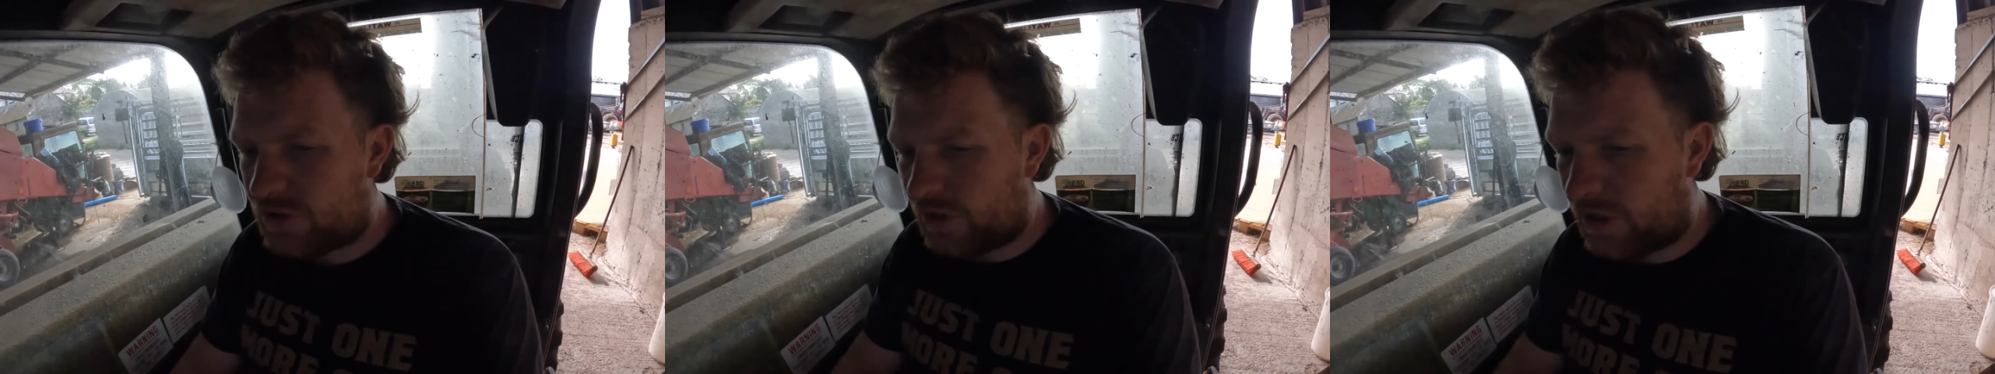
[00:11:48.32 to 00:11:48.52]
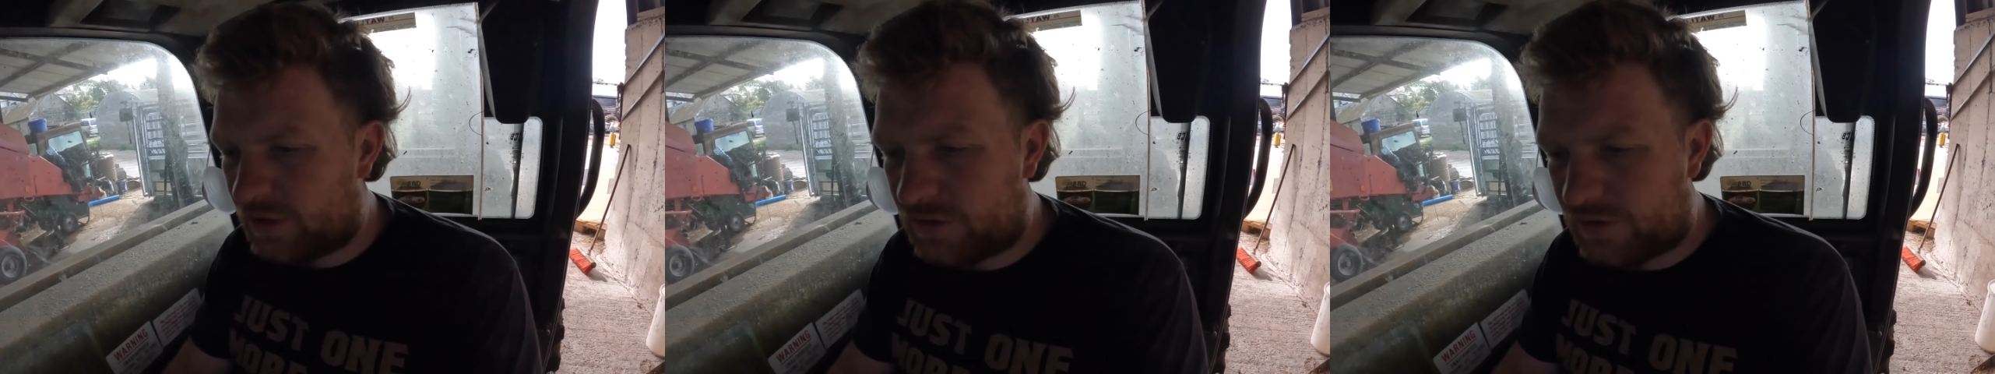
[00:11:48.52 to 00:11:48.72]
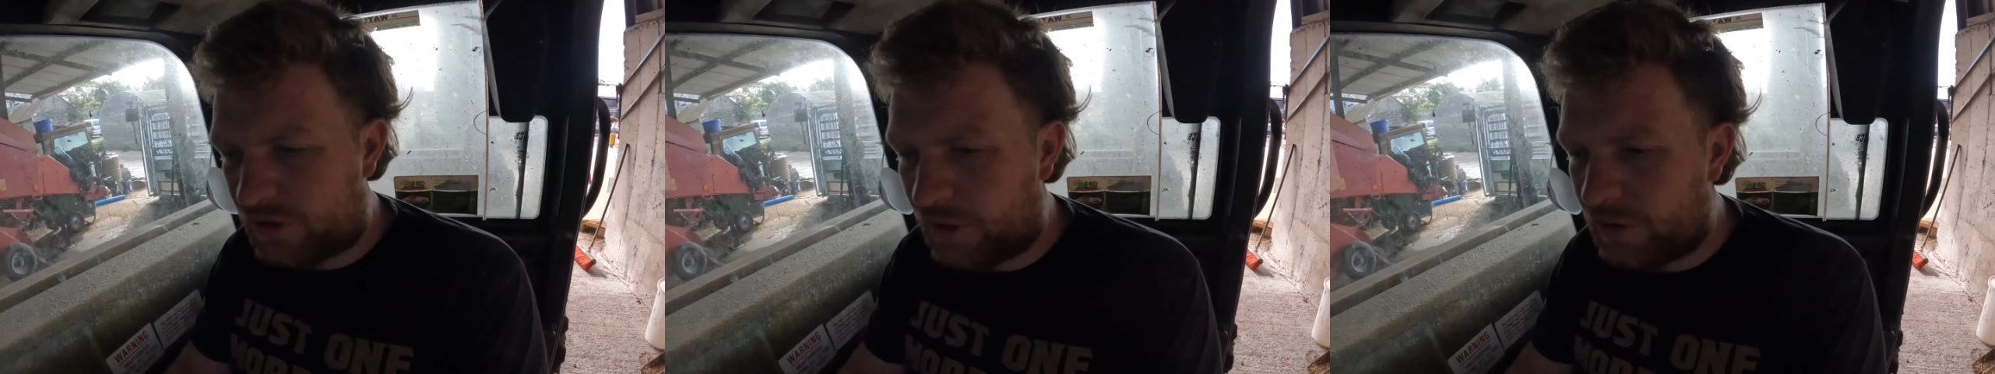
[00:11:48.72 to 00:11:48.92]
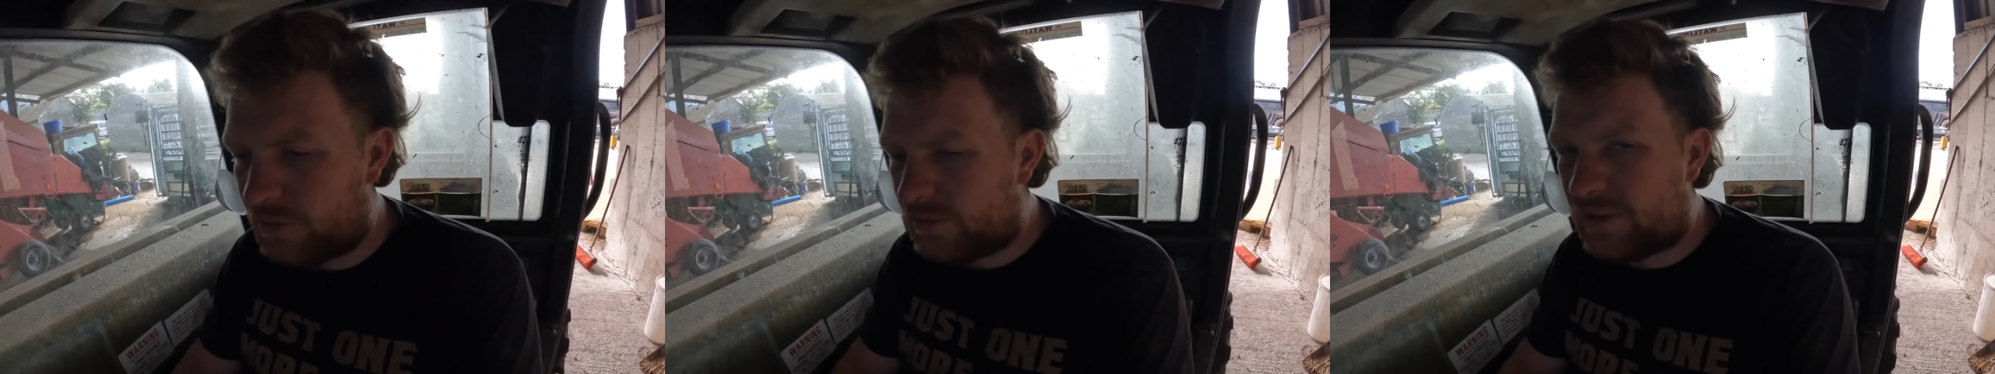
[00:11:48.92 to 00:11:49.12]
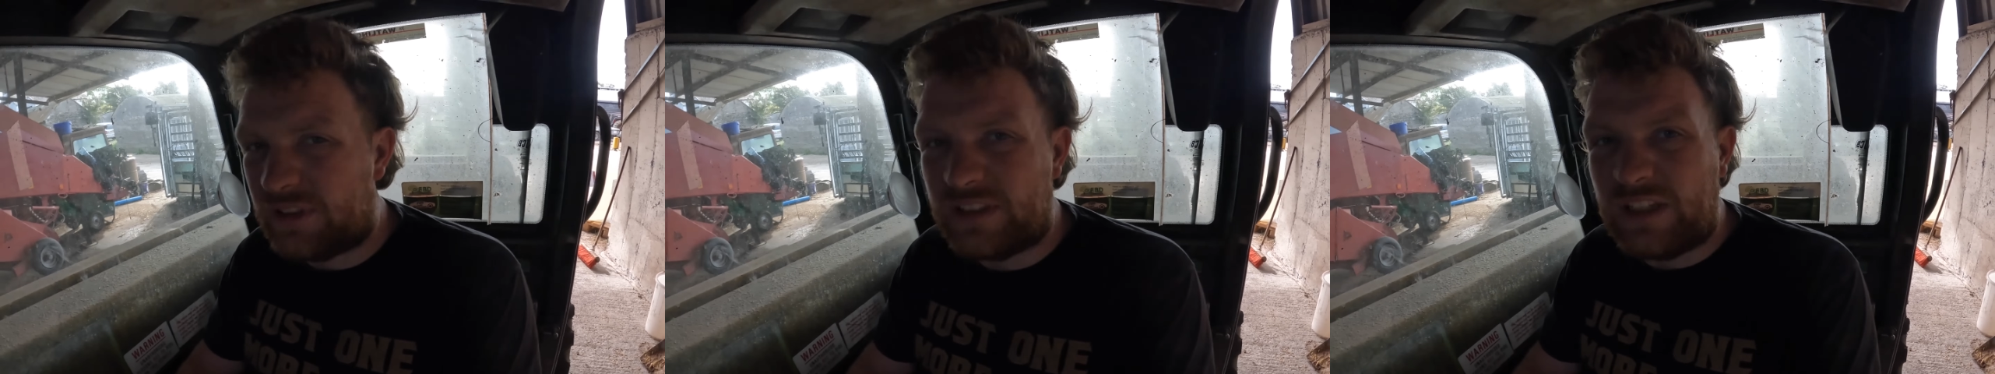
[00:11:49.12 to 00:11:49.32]
just too
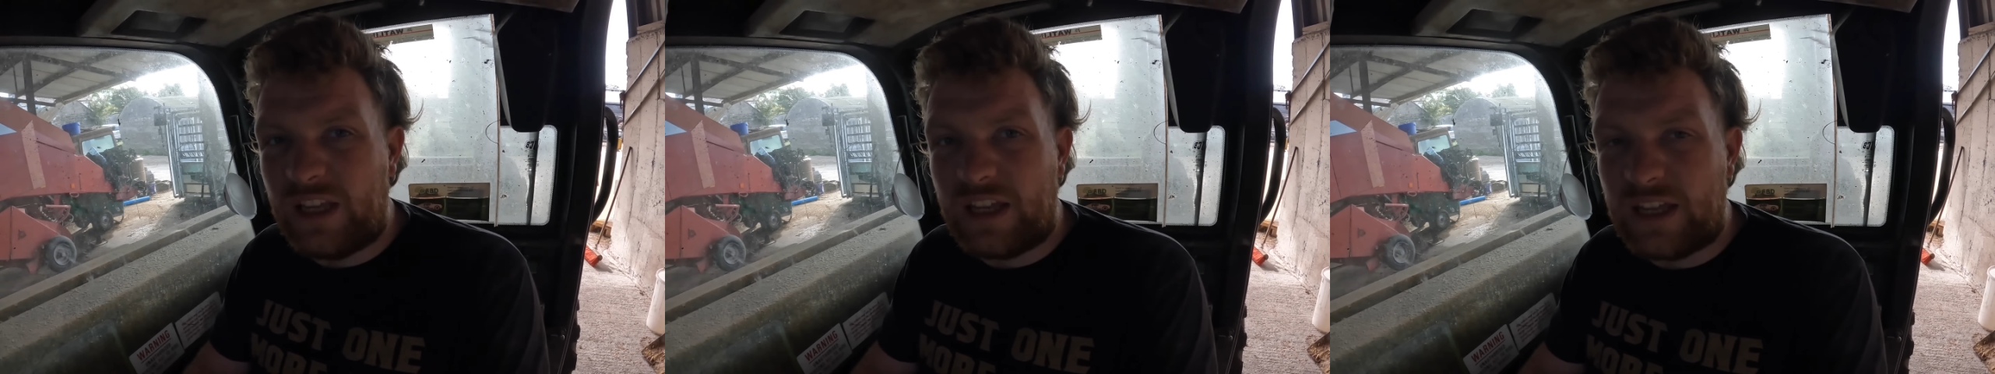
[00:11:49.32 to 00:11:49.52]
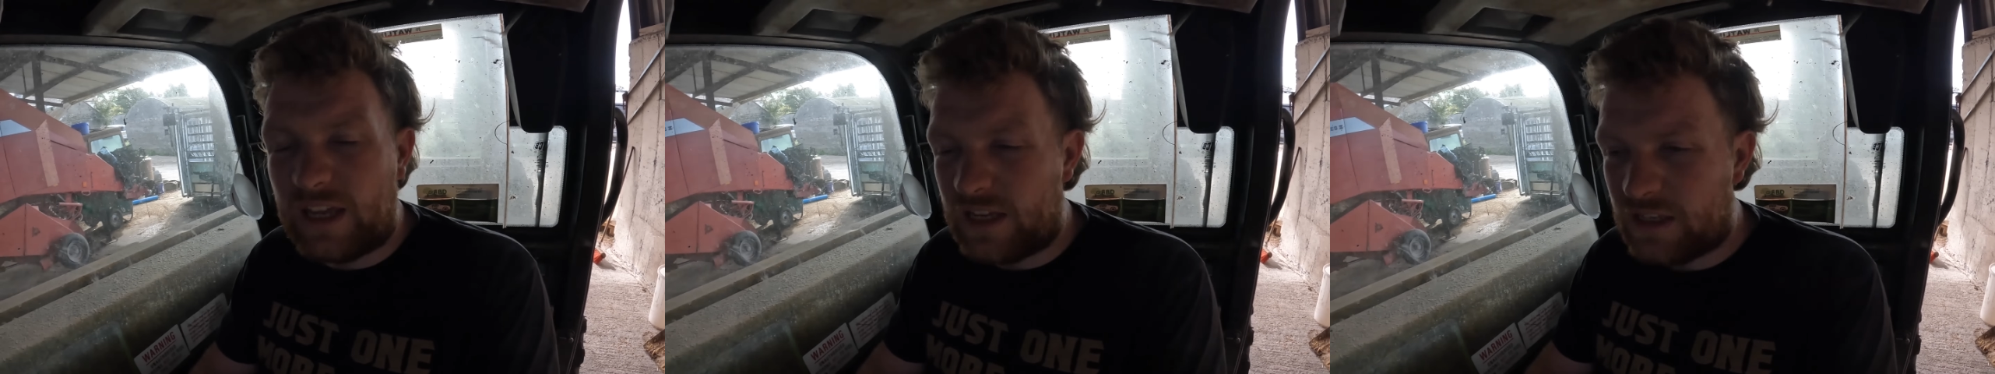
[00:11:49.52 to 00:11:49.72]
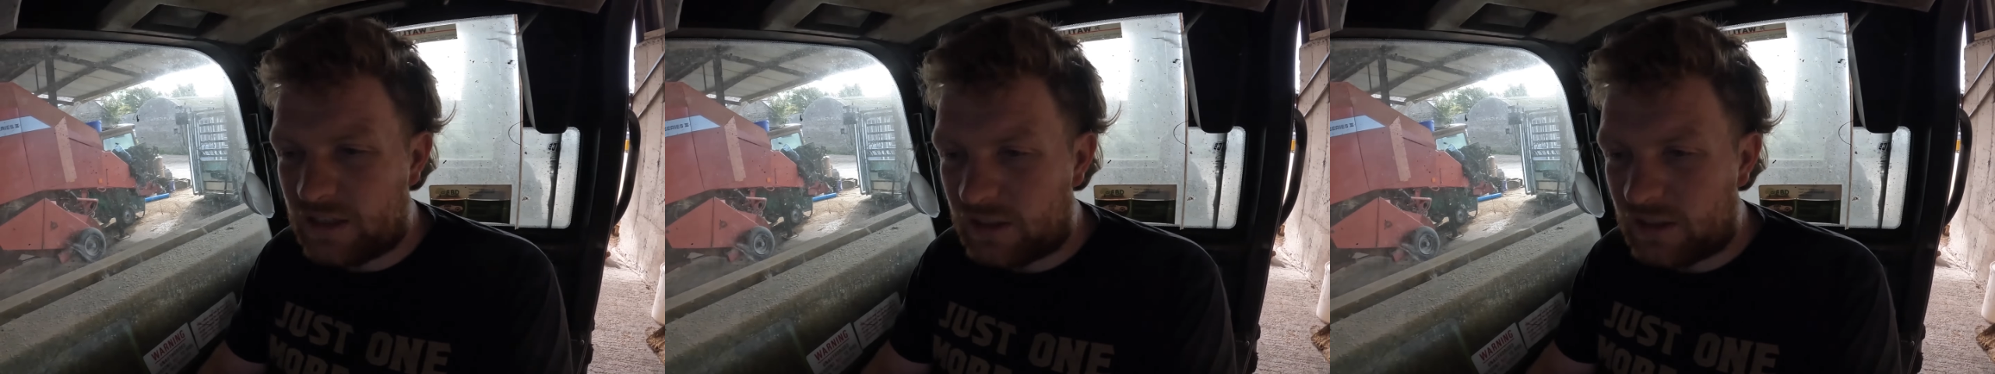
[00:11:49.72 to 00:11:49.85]
sticky